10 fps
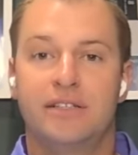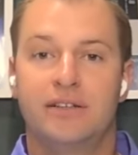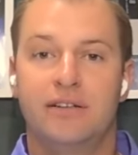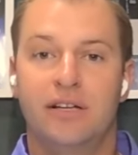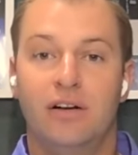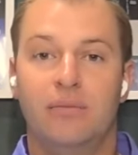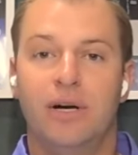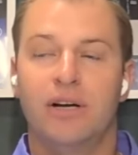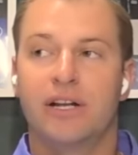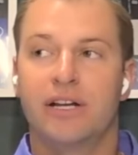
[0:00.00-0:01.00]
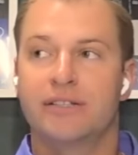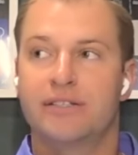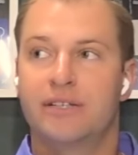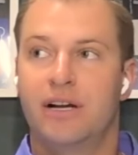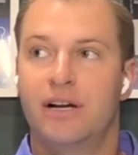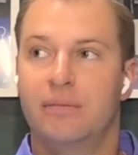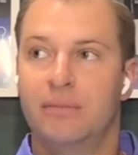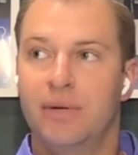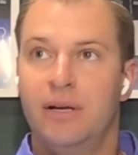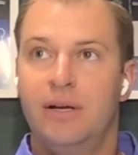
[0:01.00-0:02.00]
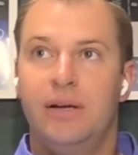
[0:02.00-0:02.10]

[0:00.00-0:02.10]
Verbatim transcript: and all markets. And